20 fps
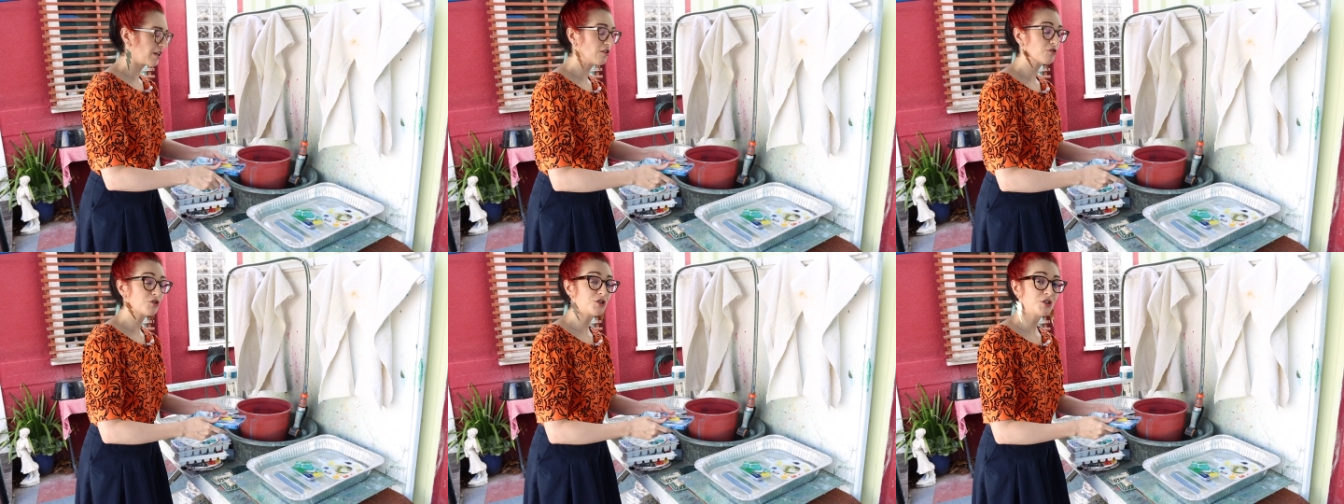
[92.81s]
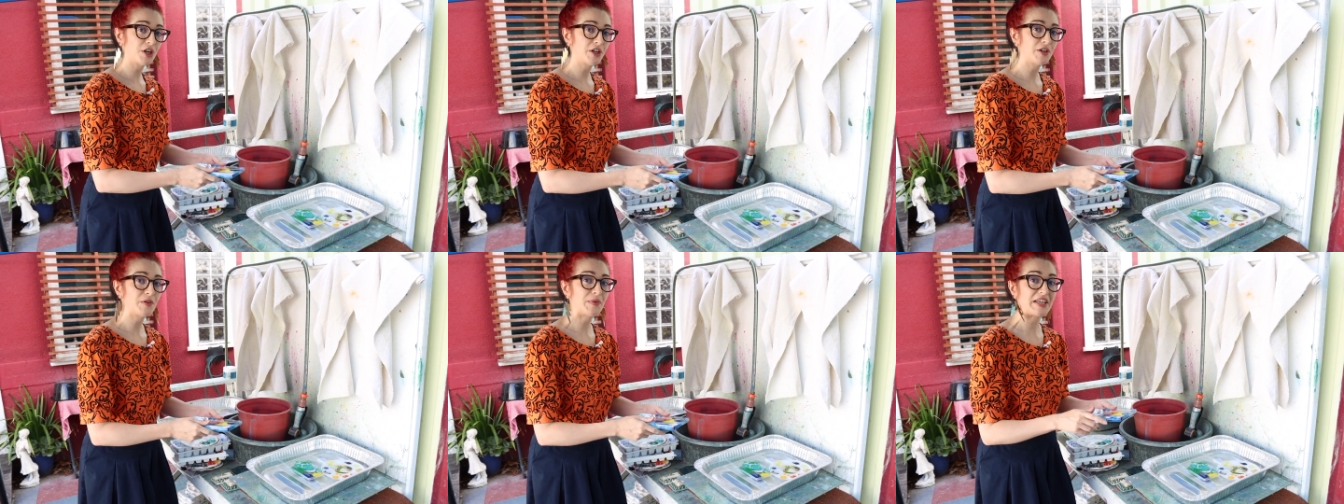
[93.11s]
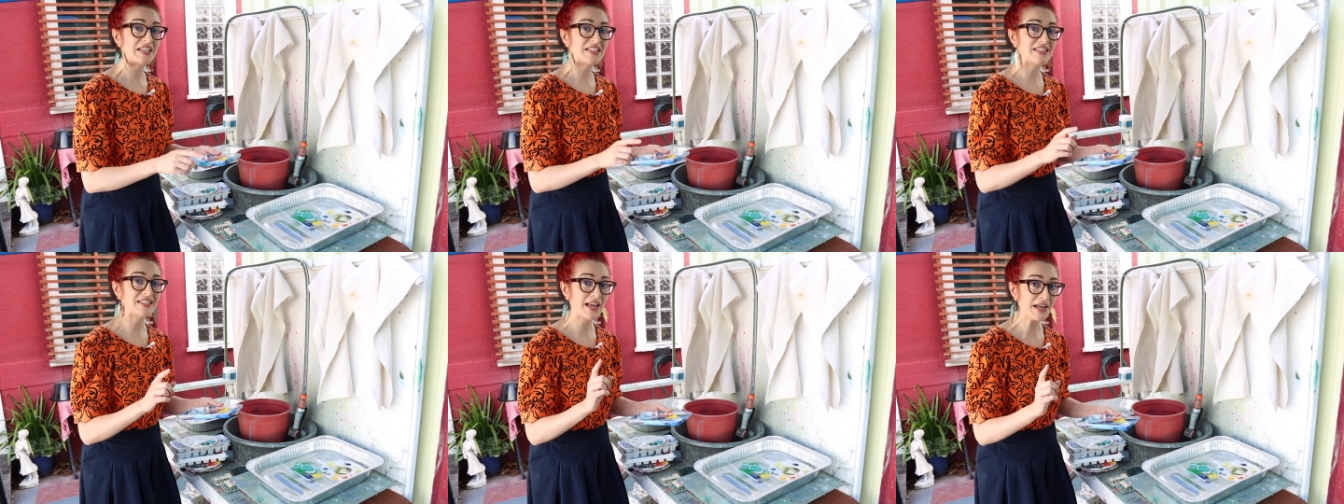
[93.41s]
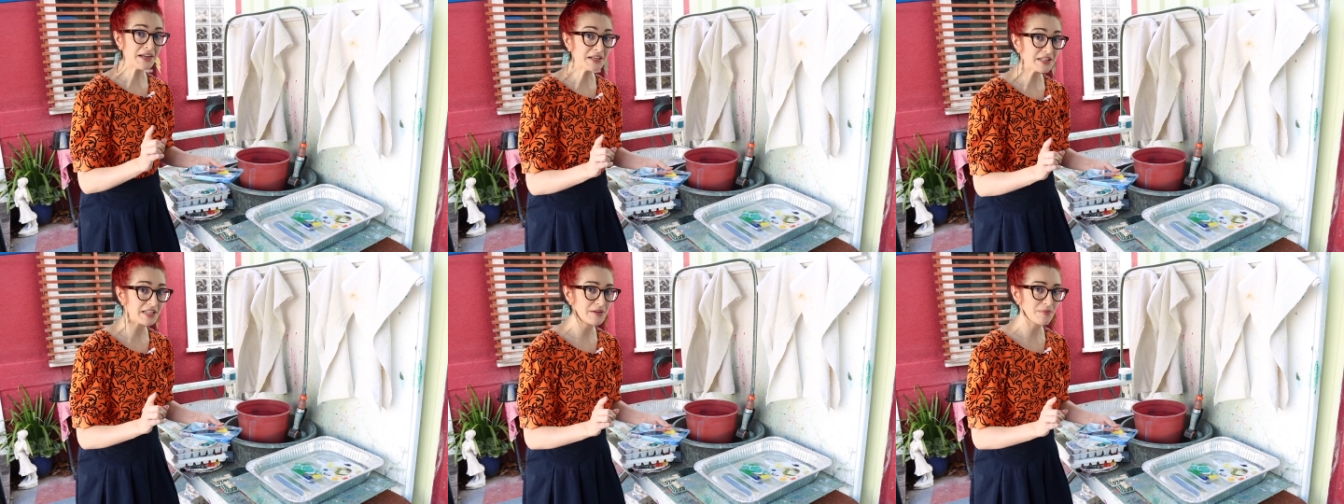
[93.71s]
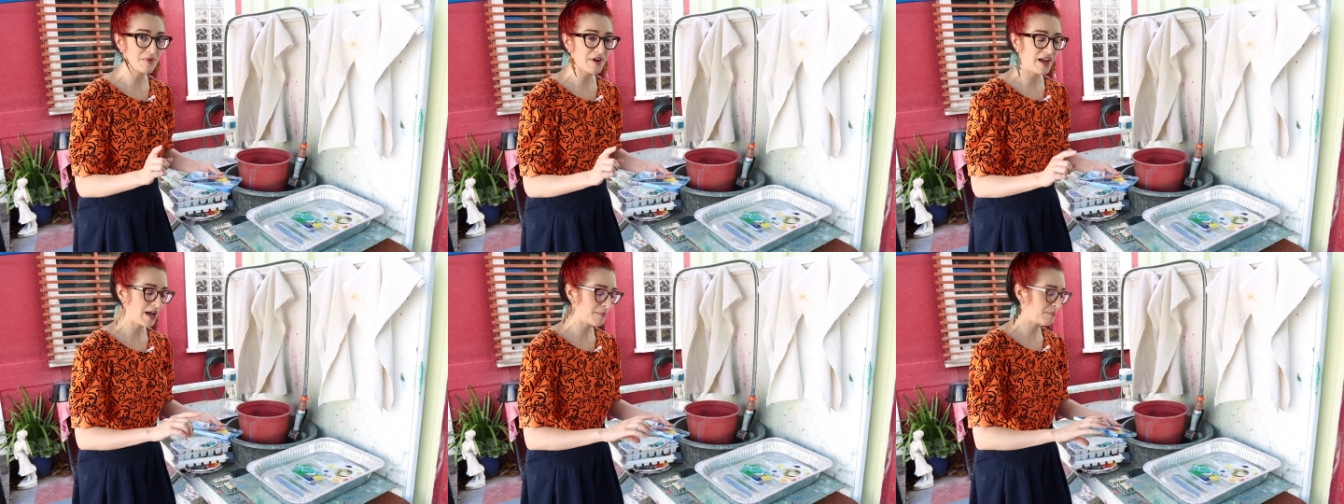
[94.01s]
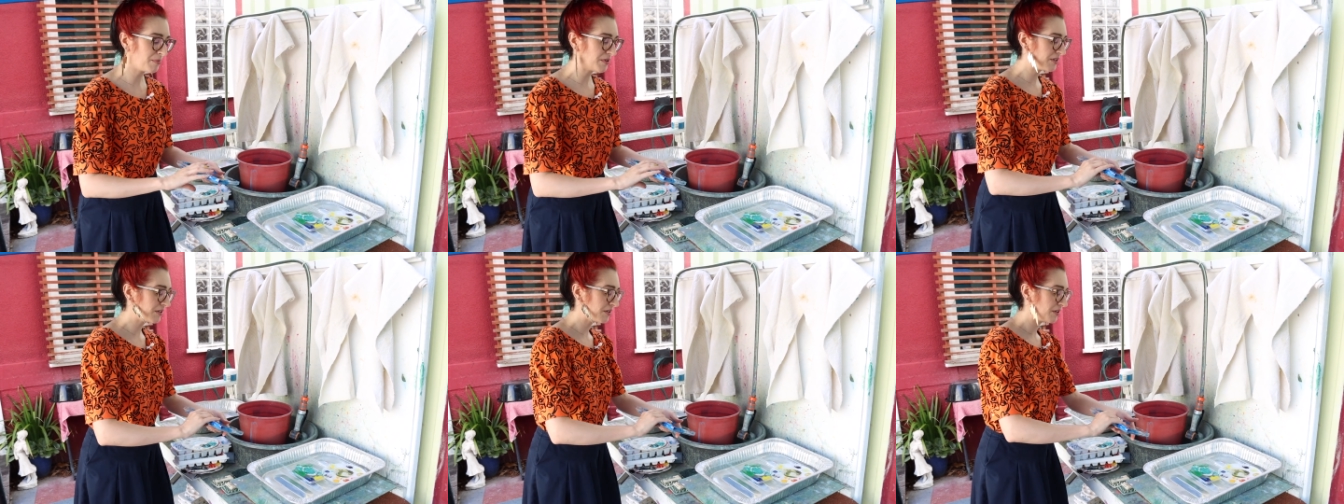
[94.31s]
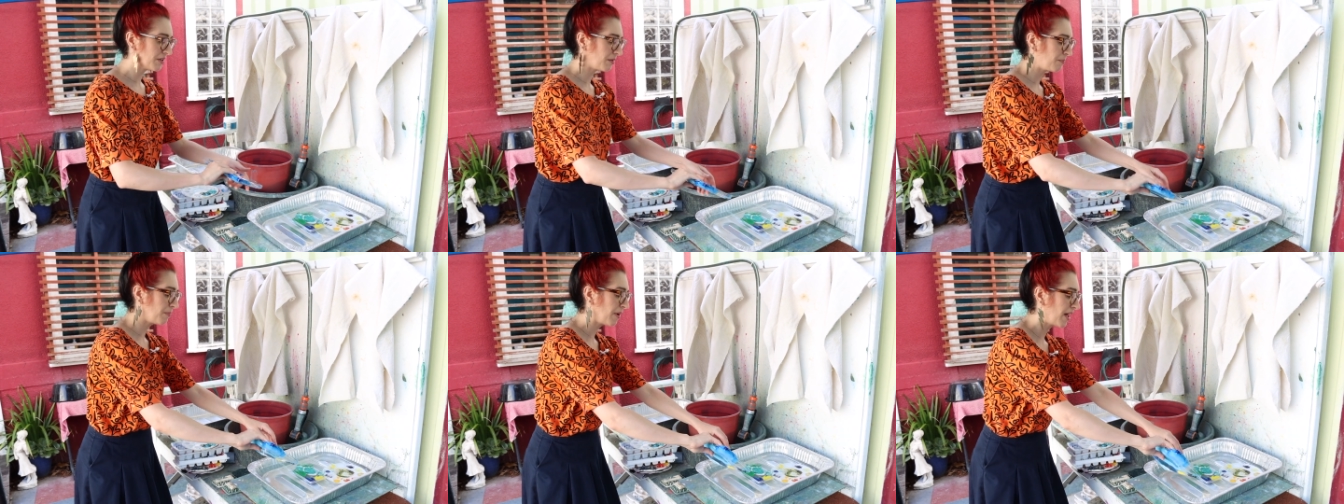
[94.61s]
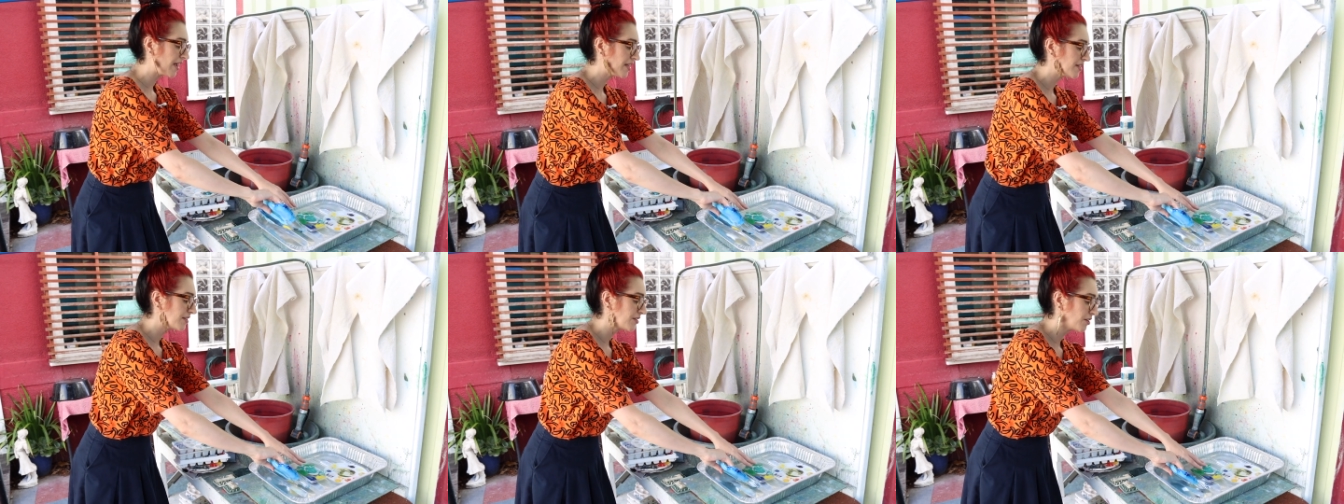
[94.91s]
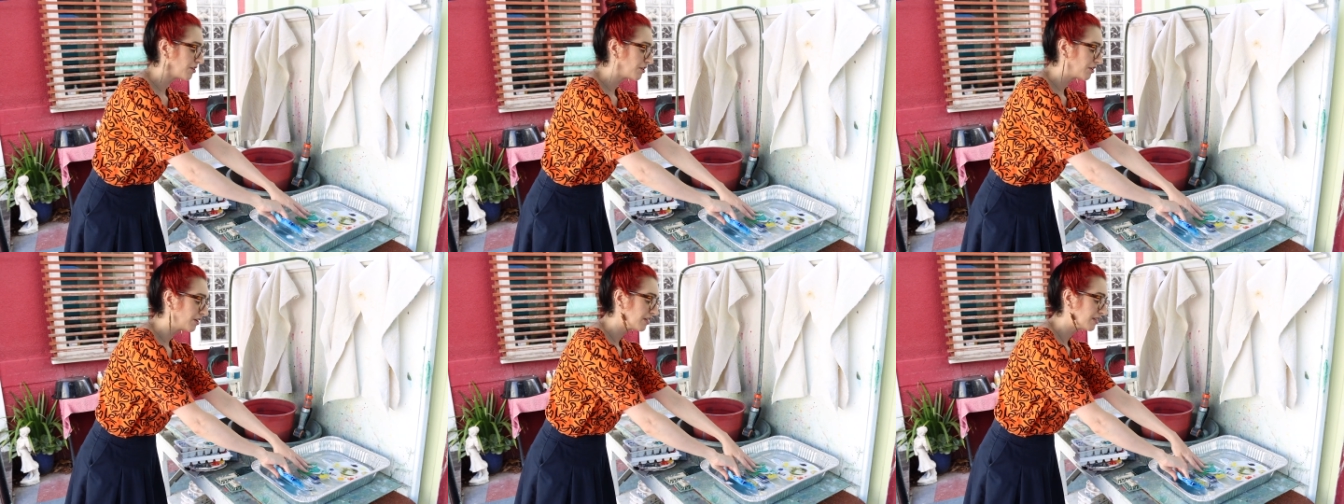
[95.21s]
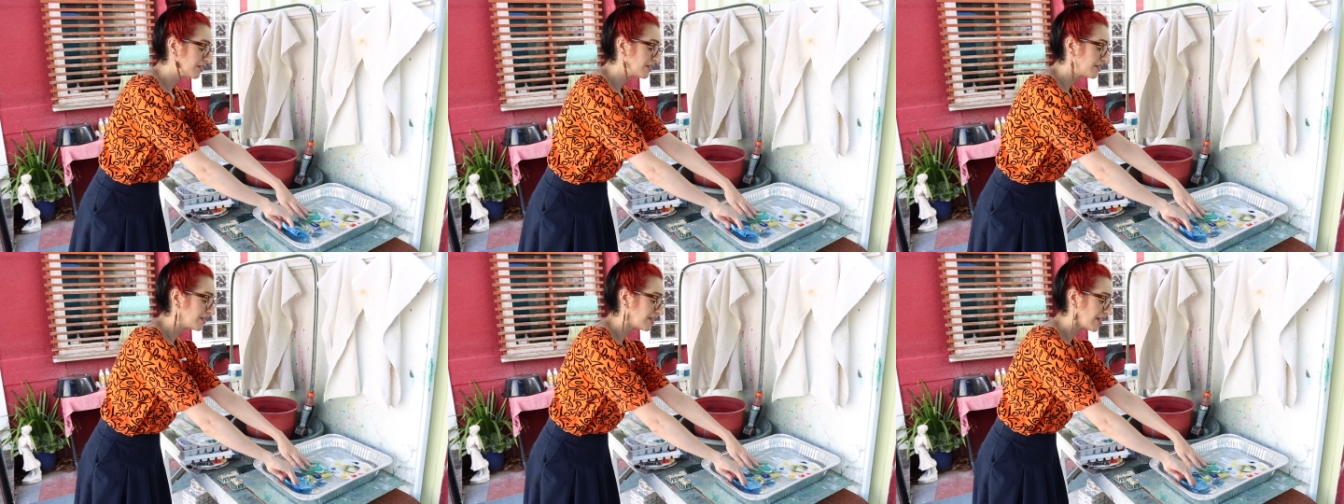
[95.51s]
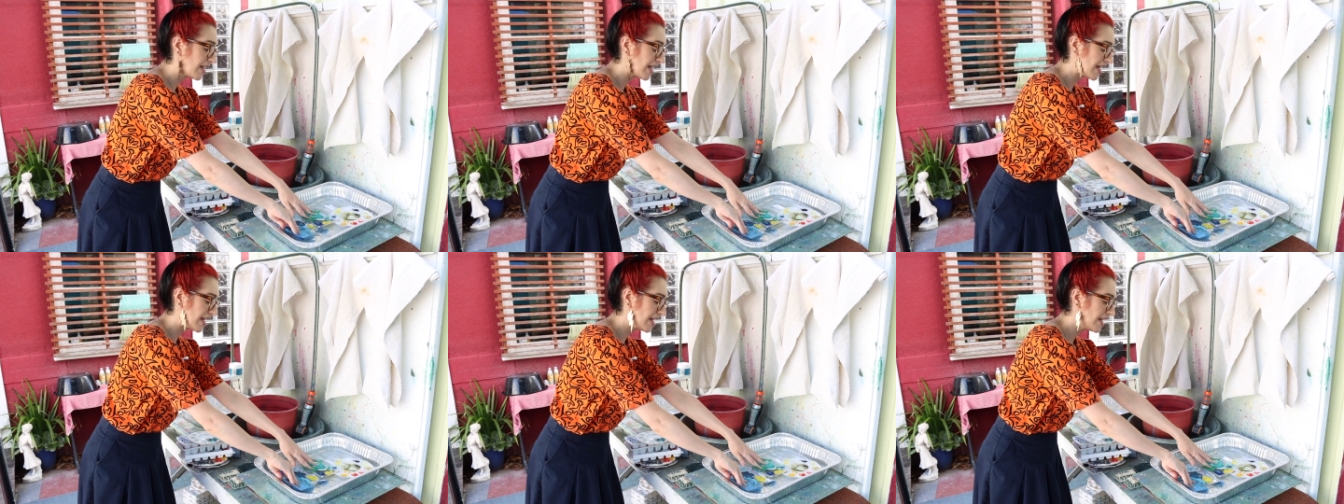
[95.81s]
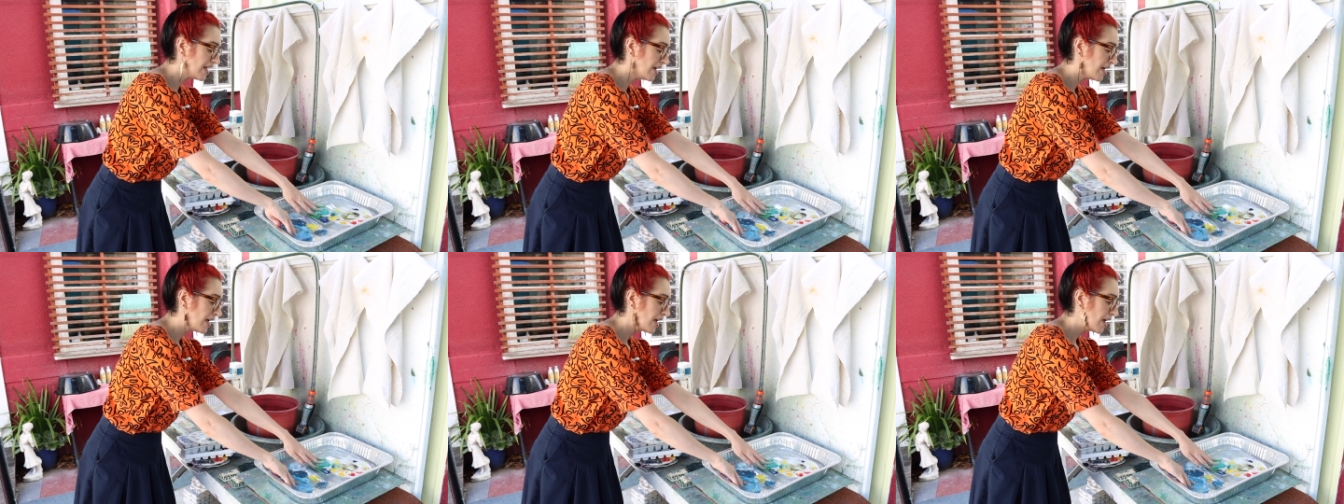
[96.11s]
I'll show you exactly what happens to the paint so you can see.